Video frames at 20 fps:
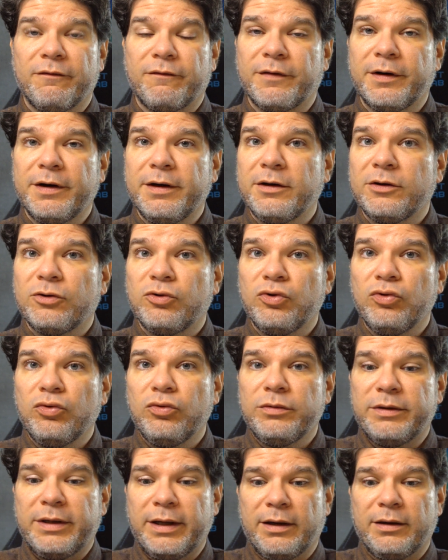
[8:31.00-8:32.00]
referring
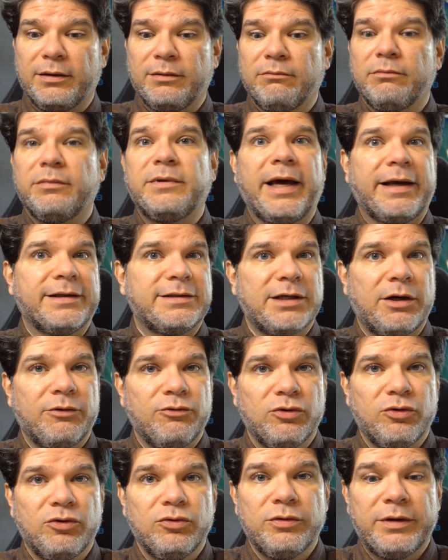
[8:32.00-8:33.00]
to, then that's how
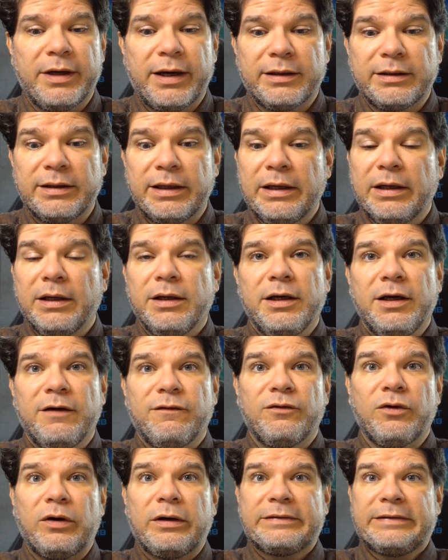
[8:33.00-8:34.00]
you do that.
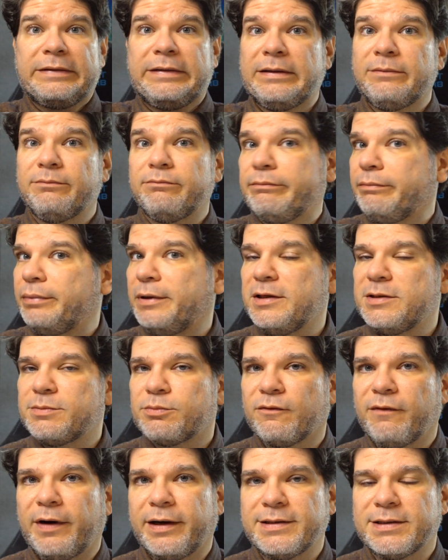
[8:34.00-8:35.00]
If not, then please
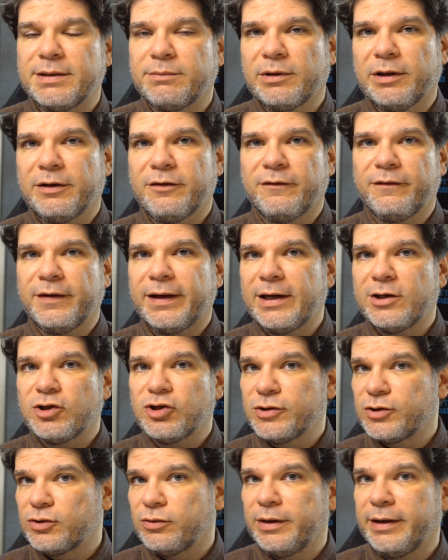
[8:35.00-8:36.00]
provide some
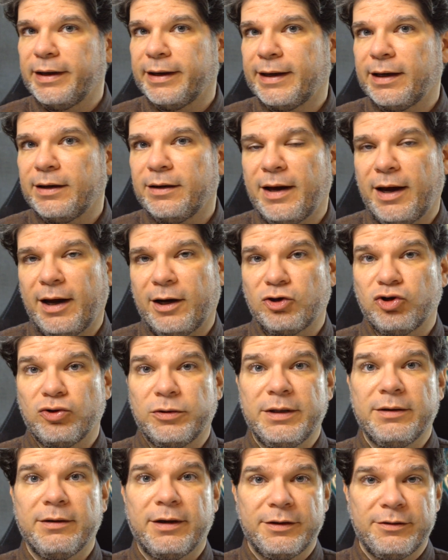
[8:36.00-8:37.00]
clarification so that I can
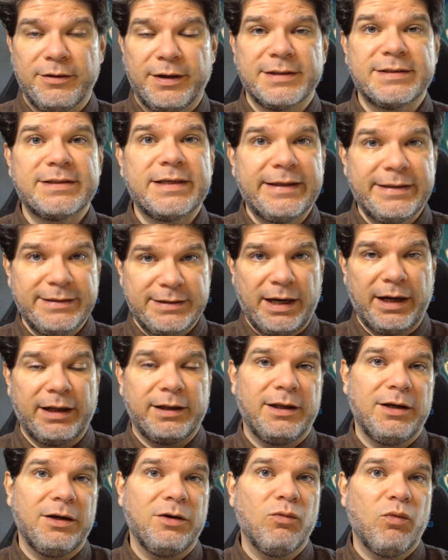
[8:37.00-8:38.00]
actually address
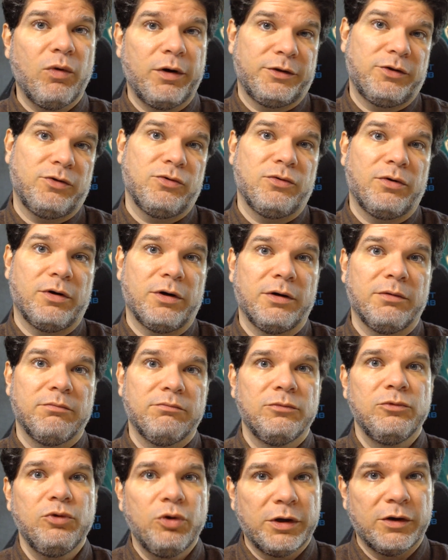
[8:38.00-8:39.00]
exactly what you are
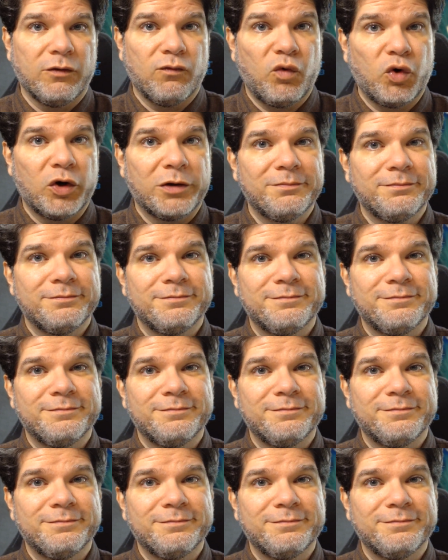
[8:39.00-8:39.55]
looking for.